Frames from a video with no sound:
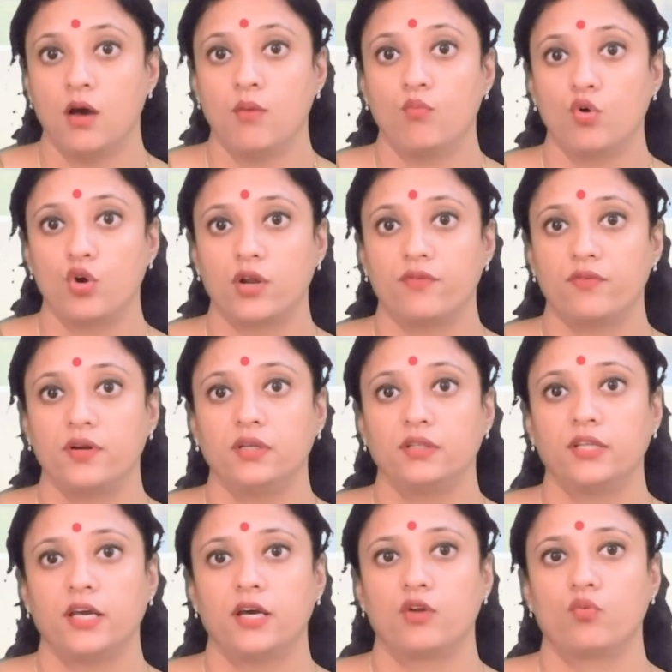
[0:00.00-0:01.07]
Moreover,
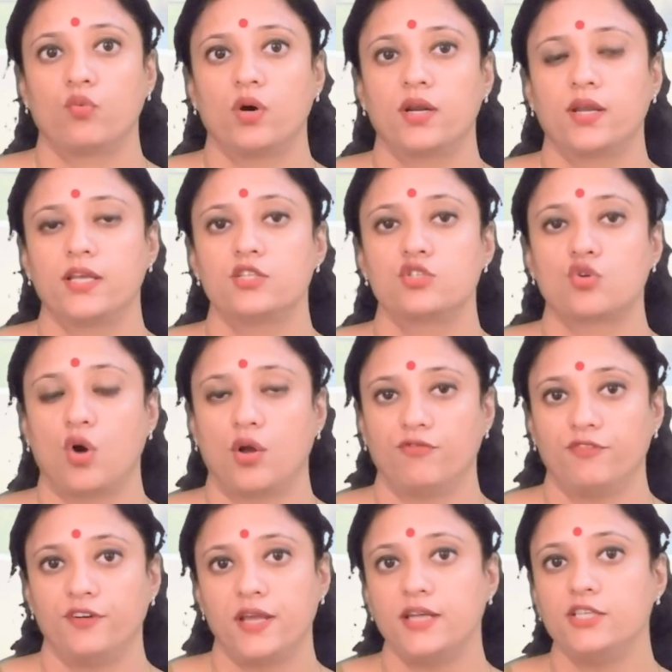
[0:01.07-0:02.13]
their work is
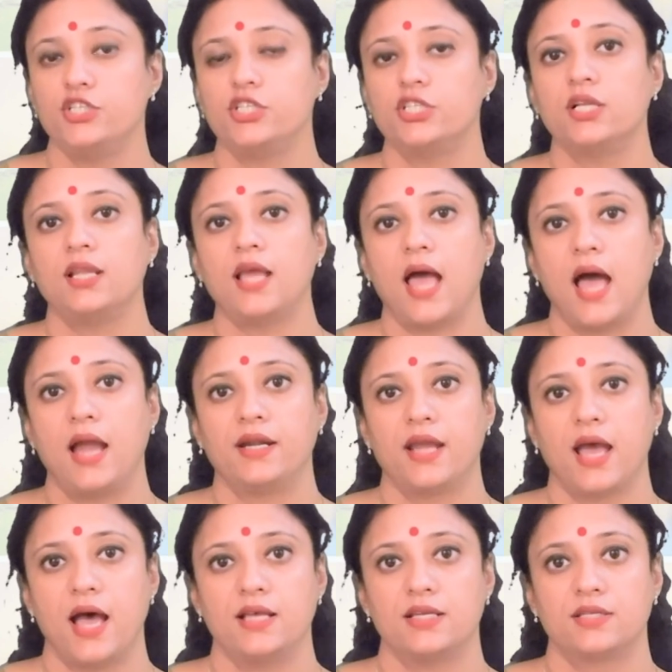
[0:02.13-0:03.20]
confidential and
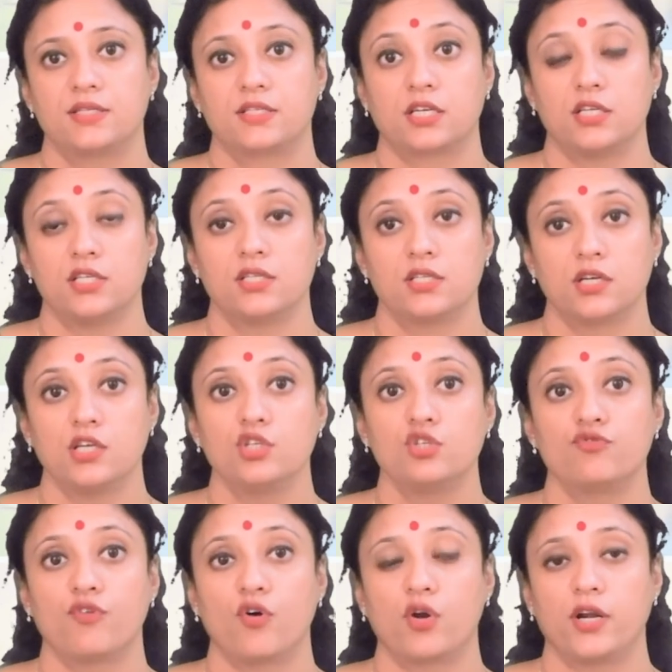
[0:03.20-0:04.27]
has
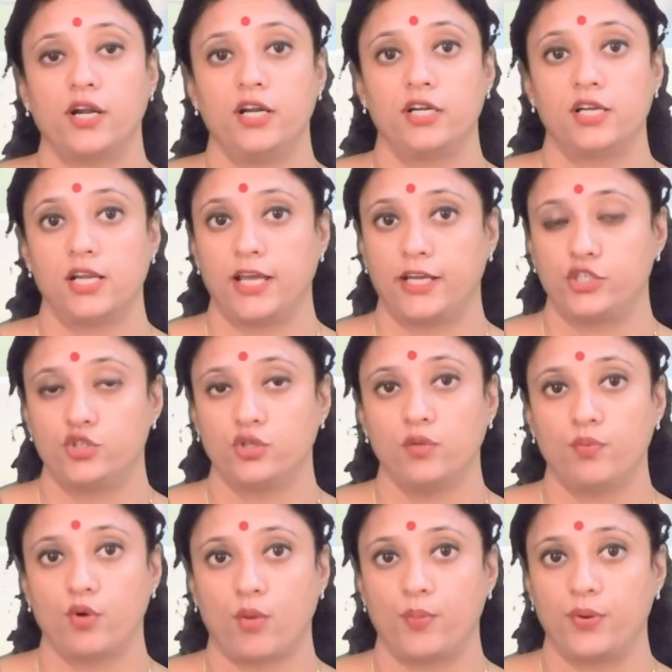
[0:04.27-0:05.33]
concerns for intellectual
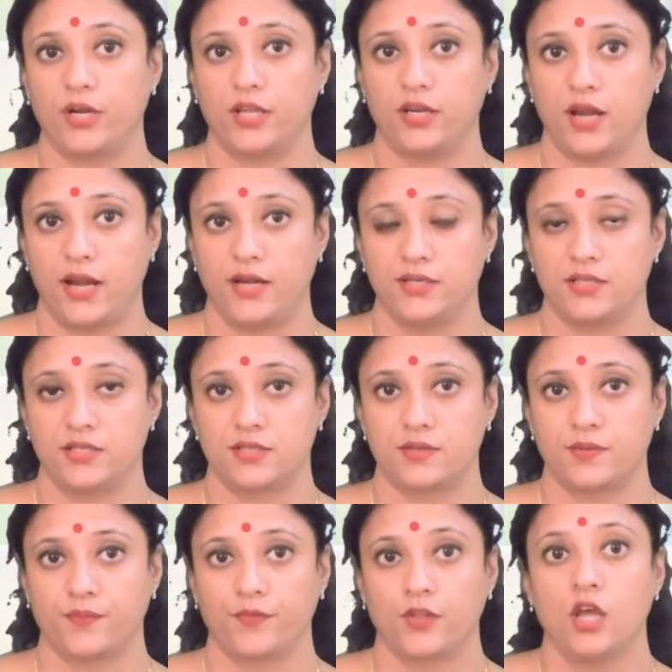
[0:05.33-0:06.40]
property rights.